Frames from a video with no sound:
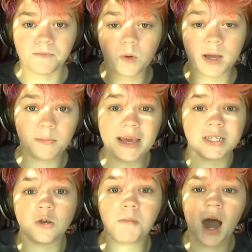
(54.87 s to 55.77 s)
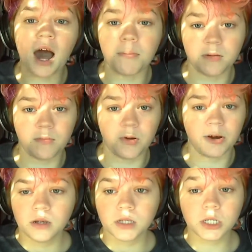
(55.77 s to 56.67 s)
it makes you pop more.
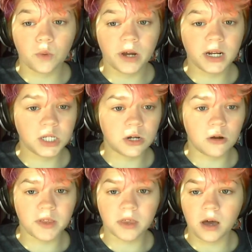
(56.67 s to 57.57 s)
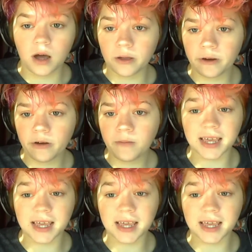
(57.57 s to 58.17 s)
So we're gonna start with color.